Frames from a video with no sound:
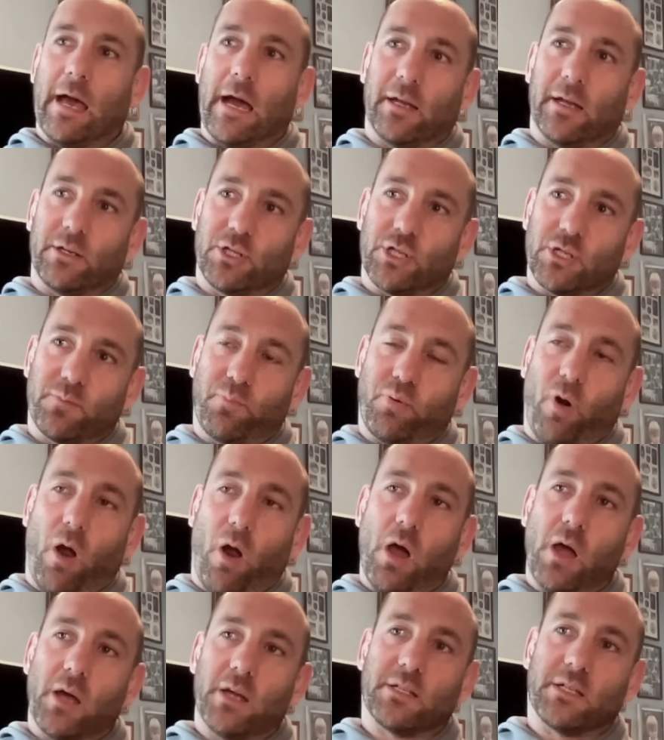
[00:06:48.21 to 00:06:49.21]
and just
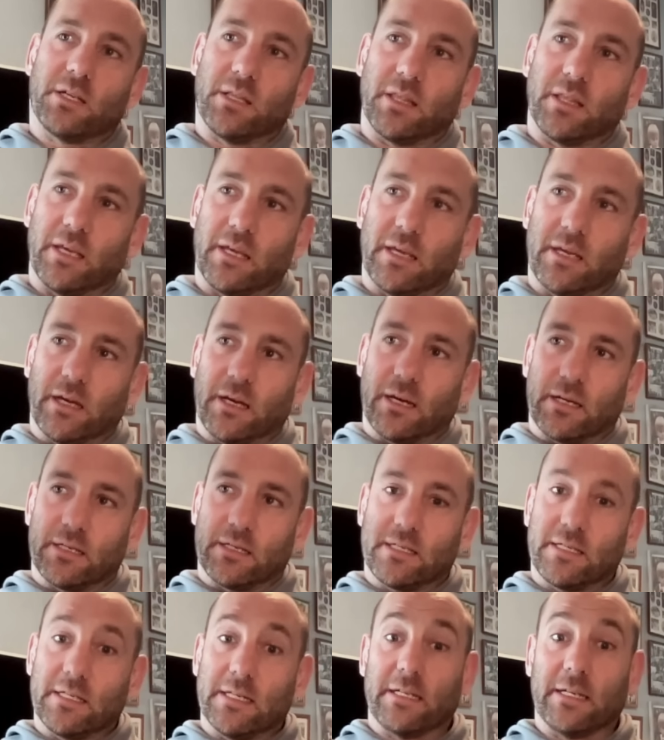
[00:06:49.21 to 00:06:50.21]
prior to the
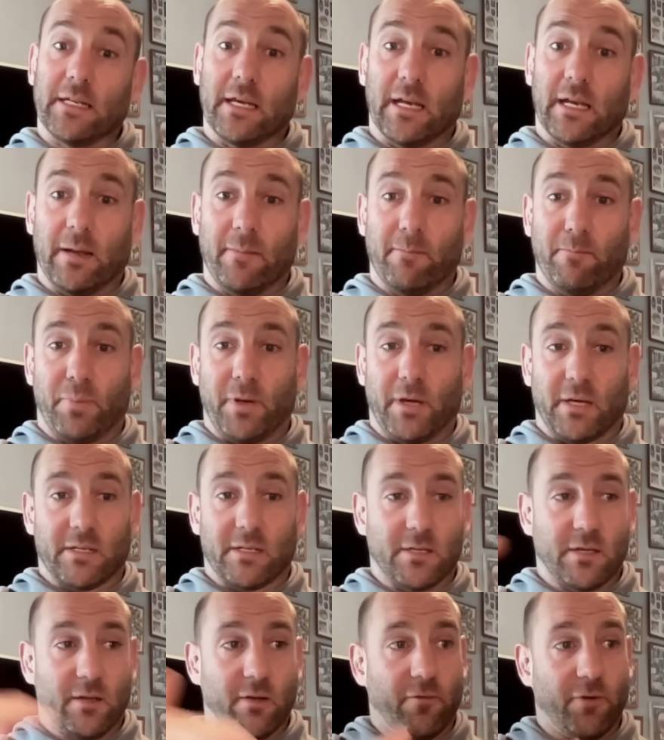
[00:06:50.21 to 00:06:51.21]
Sydney Olympics,